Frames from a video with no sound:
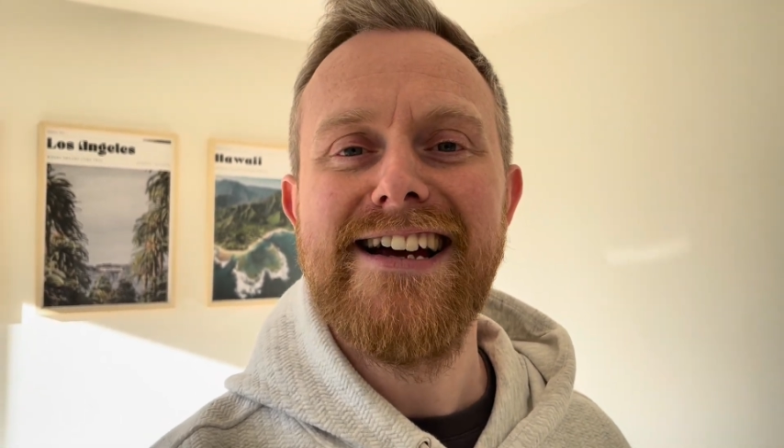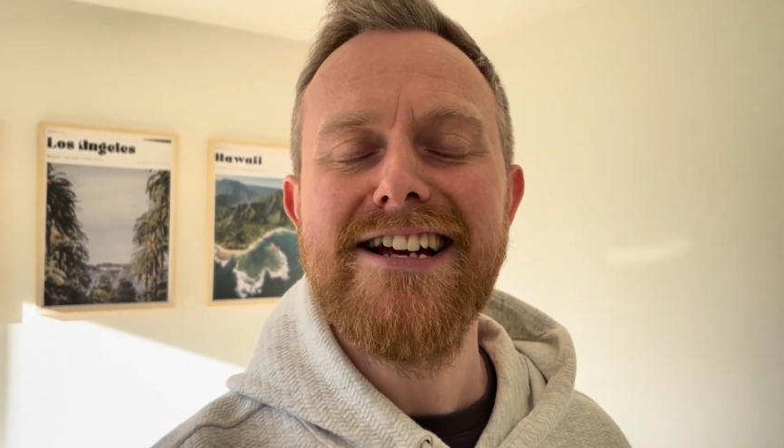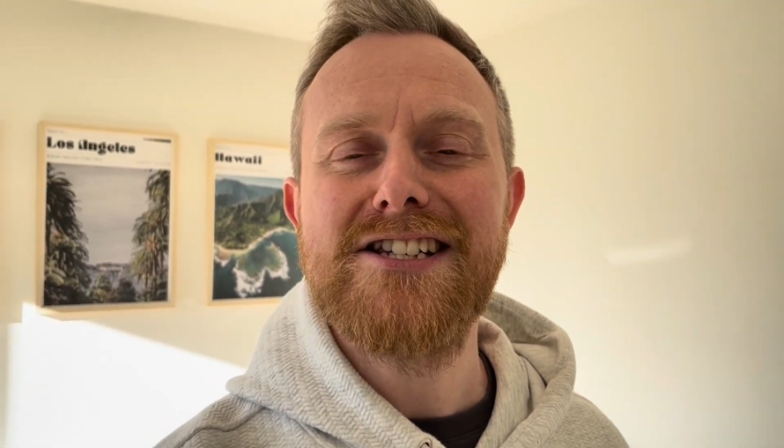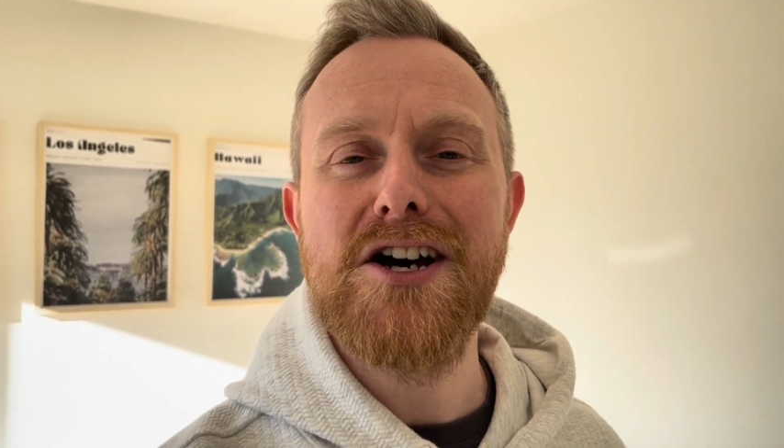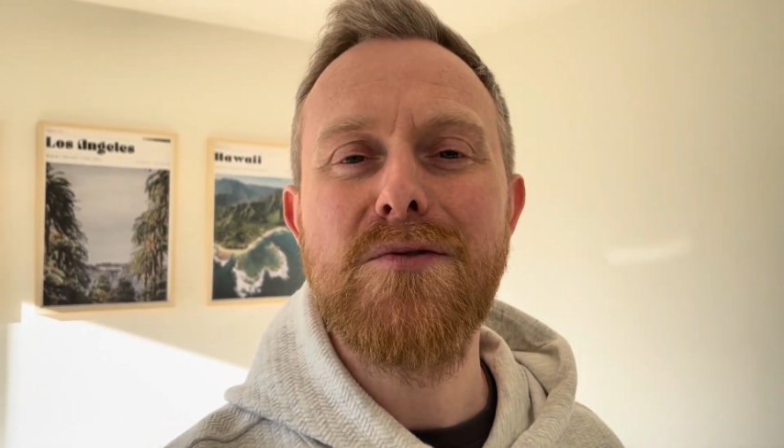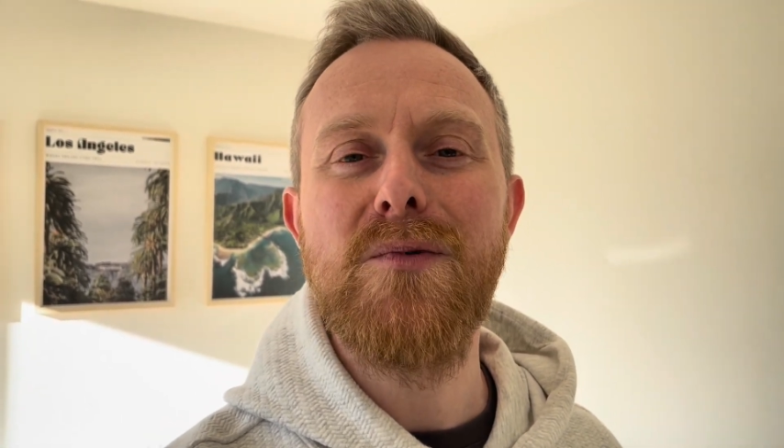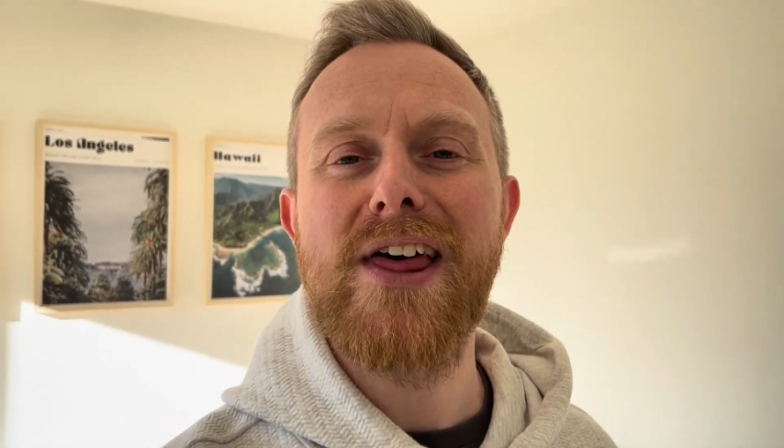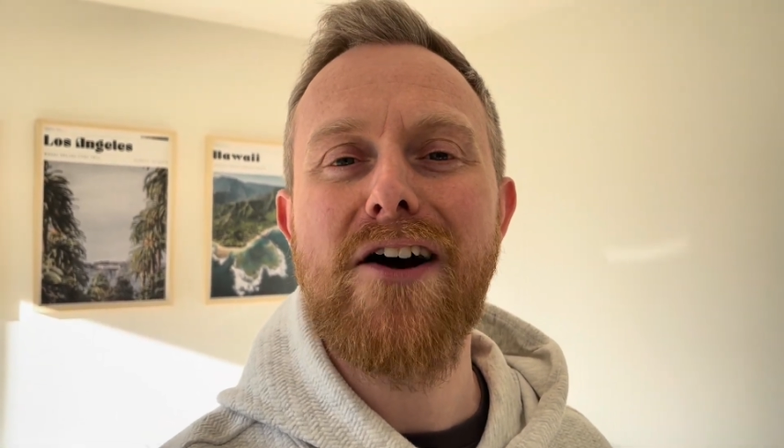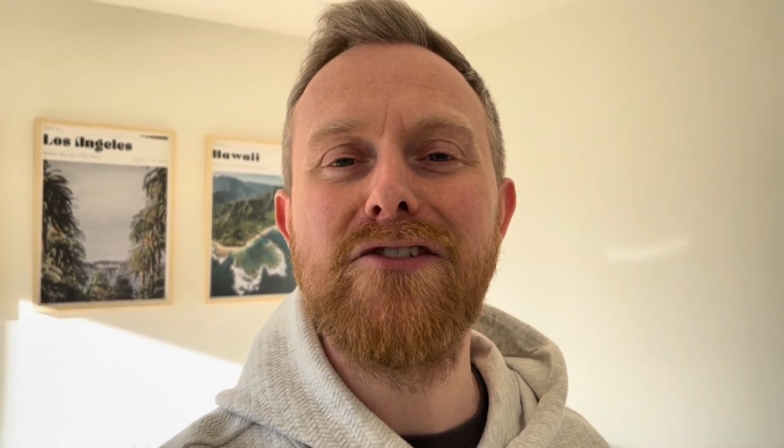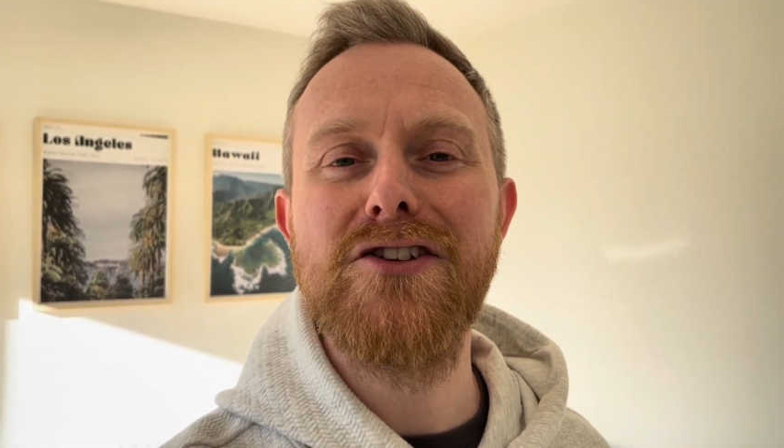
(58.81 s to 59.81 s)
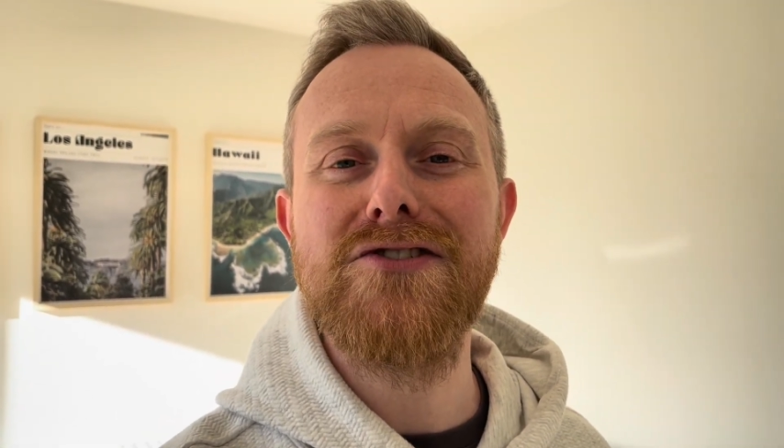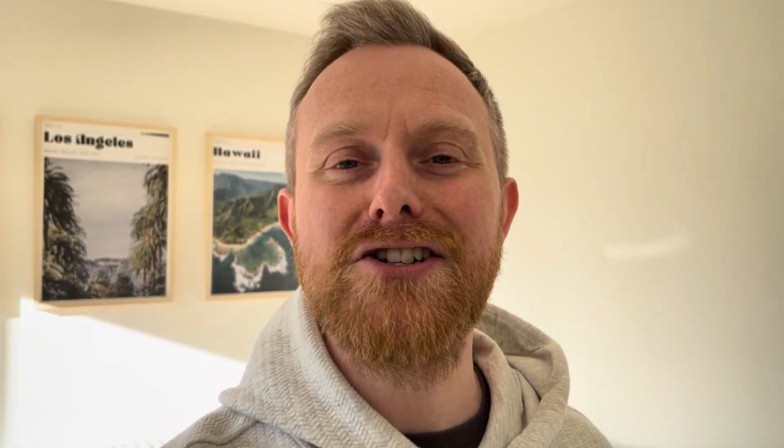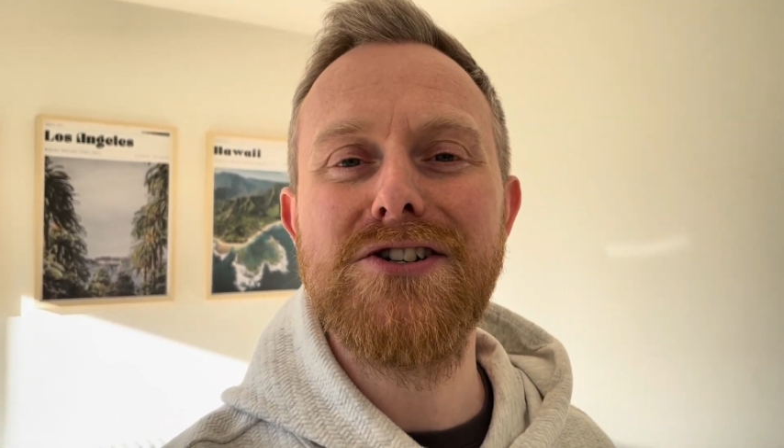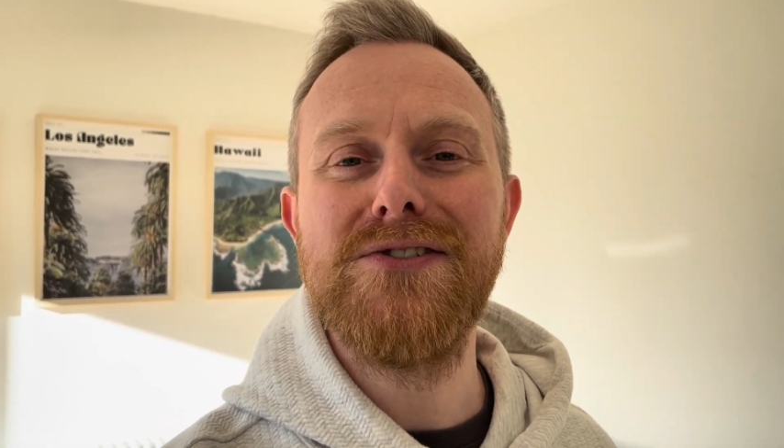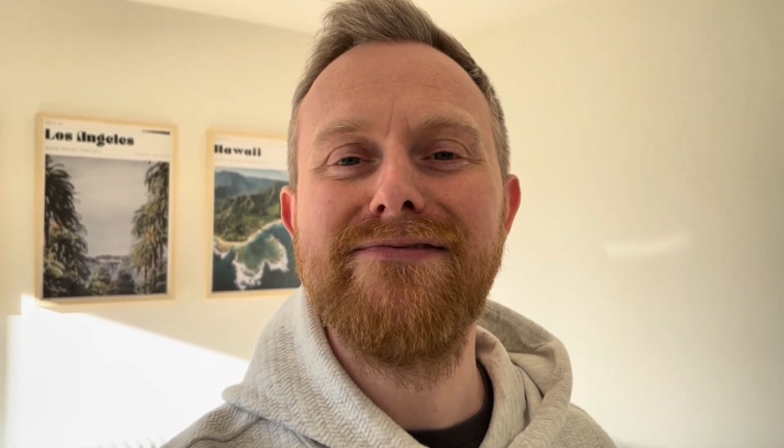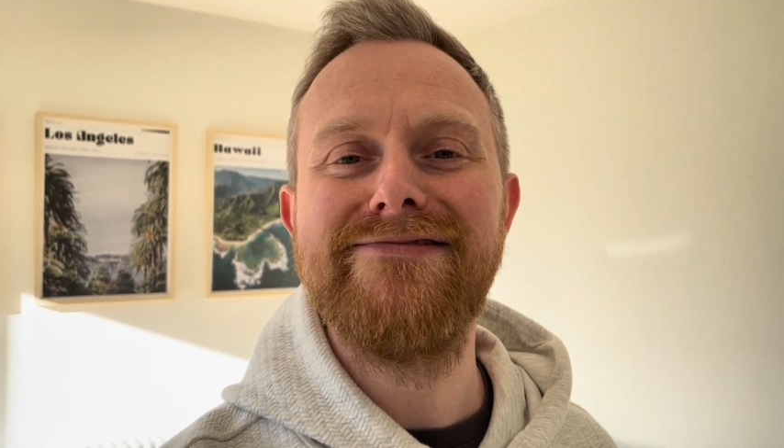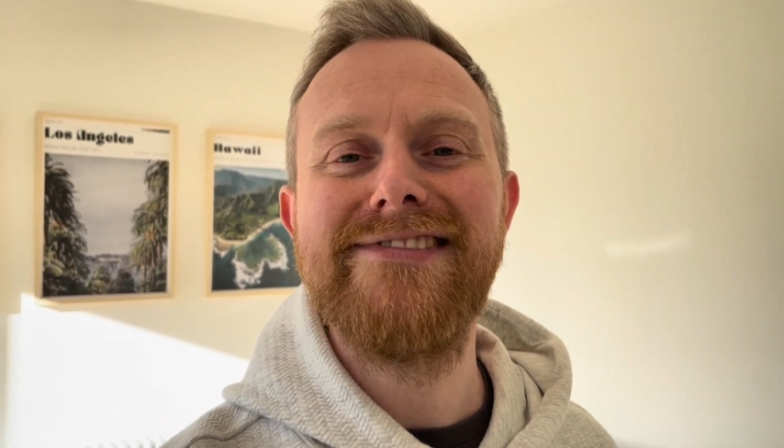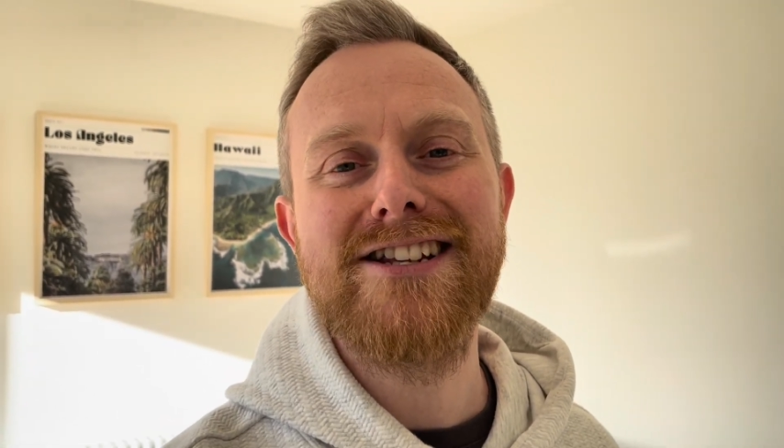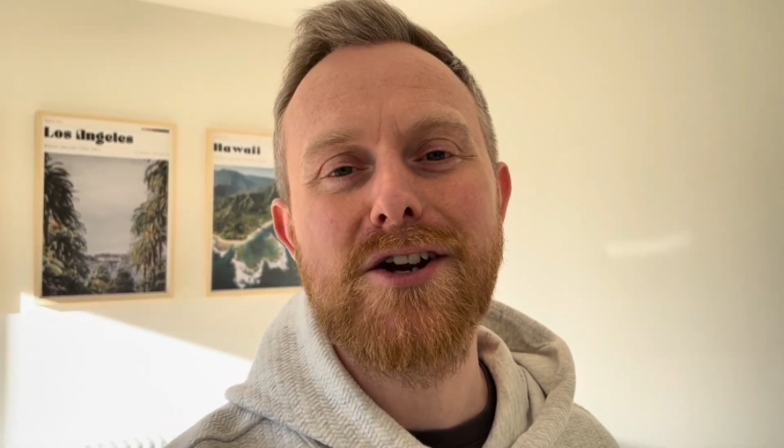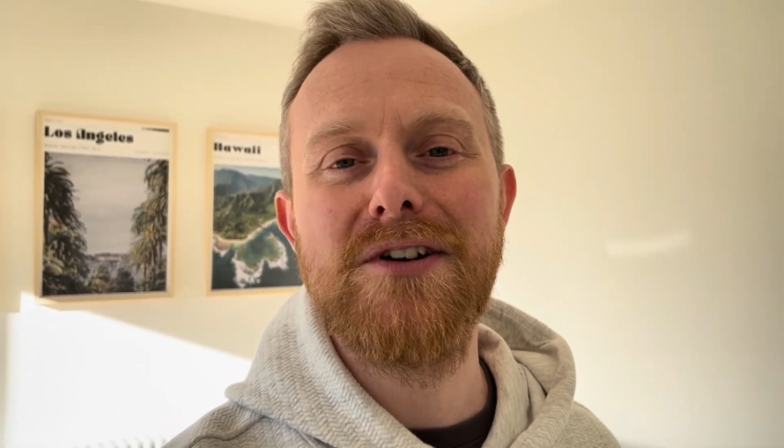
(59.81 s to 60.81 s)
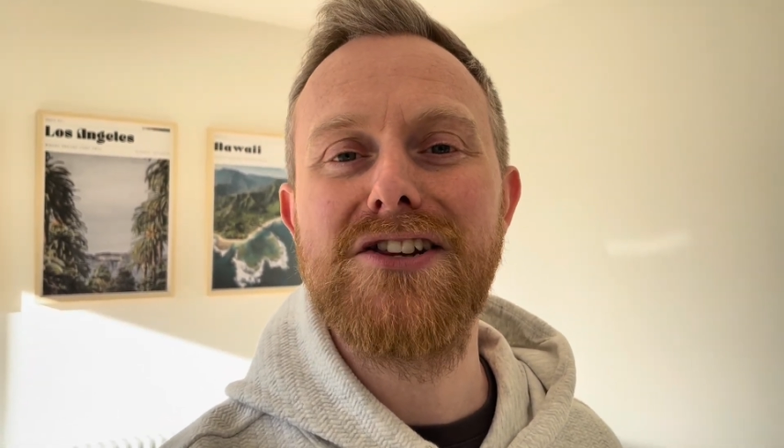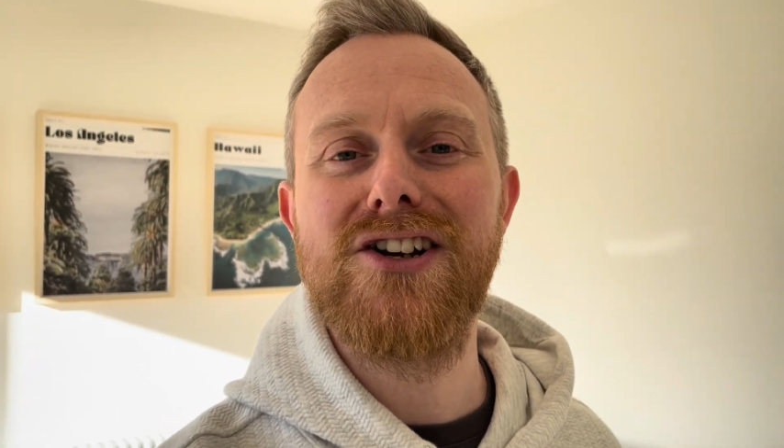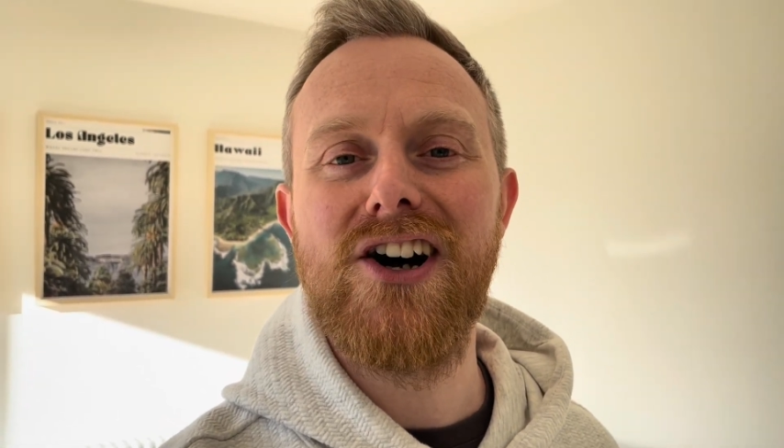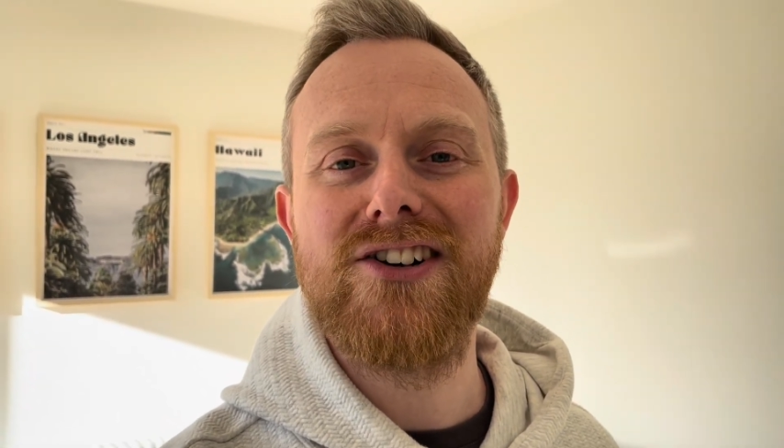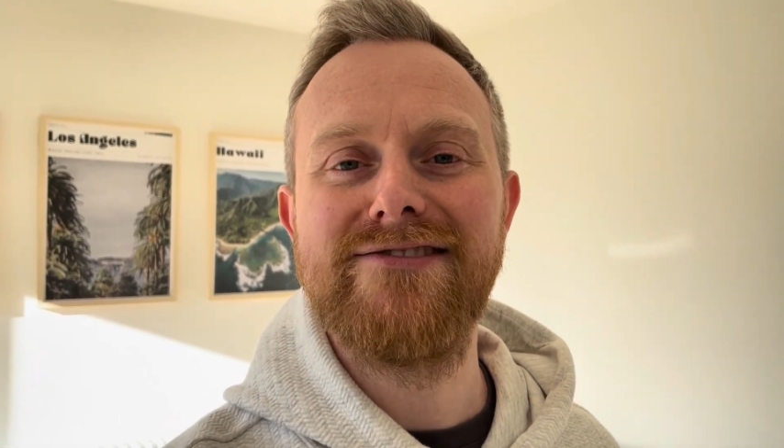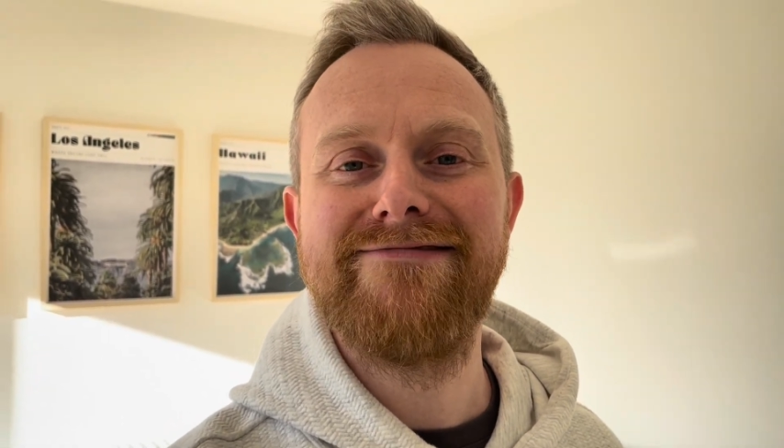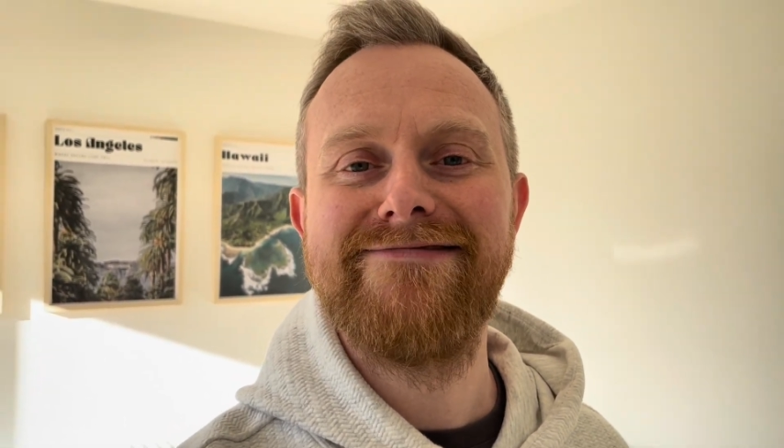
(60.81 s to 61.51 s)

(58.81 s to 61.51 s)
So without further ado, let's go into the garden.